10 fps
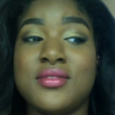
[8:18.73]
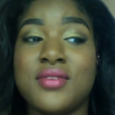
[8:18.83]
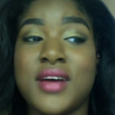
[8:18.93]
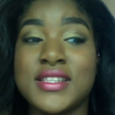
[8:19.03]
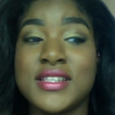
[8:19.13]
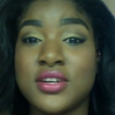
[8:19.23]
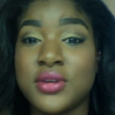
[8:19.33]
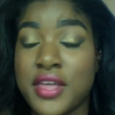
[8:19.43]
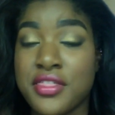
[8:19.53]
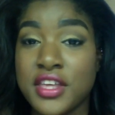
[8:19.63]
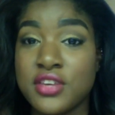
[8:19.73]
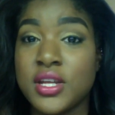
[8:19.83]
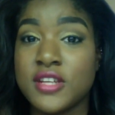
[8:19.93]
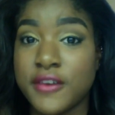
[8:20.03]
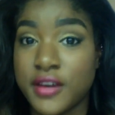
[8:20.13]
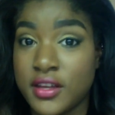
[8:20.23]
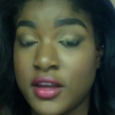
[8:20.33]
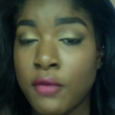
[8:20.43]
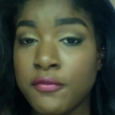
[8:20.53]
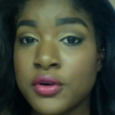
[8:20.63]
I said, okay, thank you. That's very
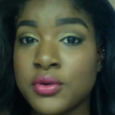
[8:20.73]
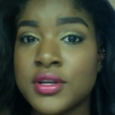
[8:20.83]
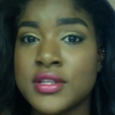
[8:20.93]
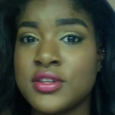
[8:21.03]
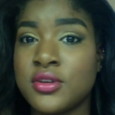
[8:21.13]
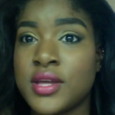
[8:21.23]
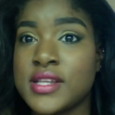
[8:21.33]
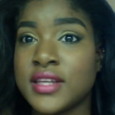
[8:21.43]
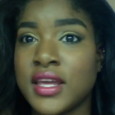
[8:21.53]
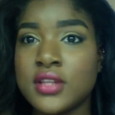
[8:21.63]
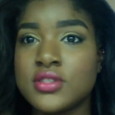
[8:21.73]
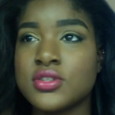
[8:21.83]
helpful because, that's an answer.